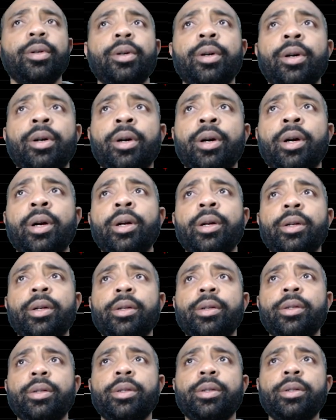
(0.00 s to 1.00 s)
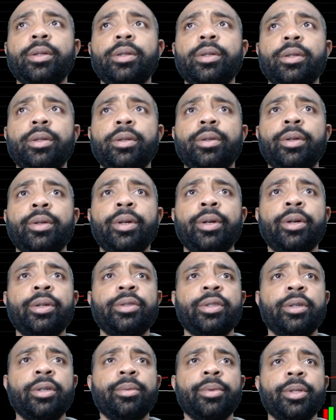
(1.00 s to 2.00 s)
All right, here's
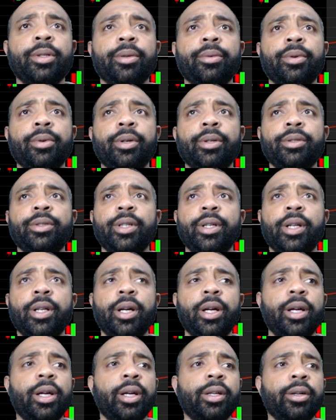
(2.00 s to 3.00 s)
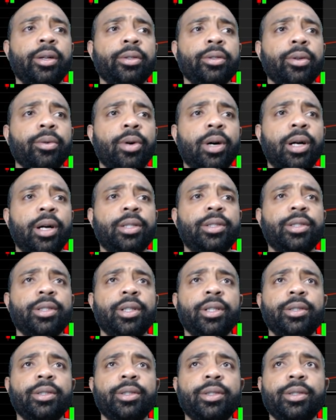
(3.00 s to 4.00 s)
some of the ones that I had on the watch
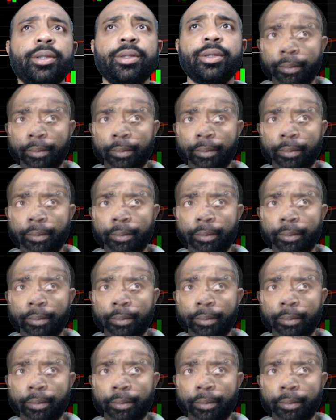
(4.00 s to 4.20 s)
list.